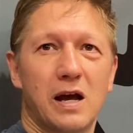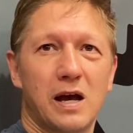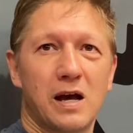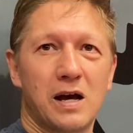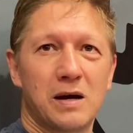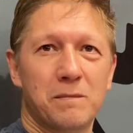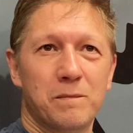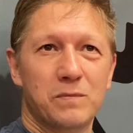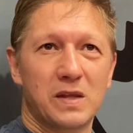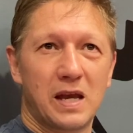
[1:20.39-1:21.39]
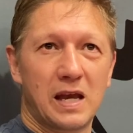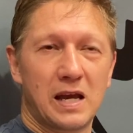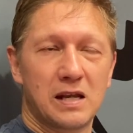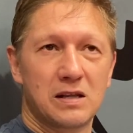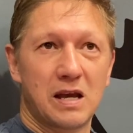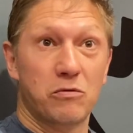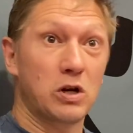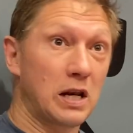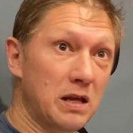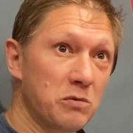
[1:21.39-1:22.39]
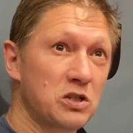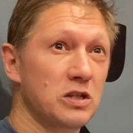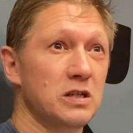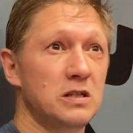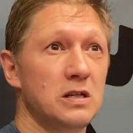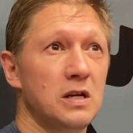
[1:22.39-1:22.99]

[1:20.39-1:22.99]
and that would have limited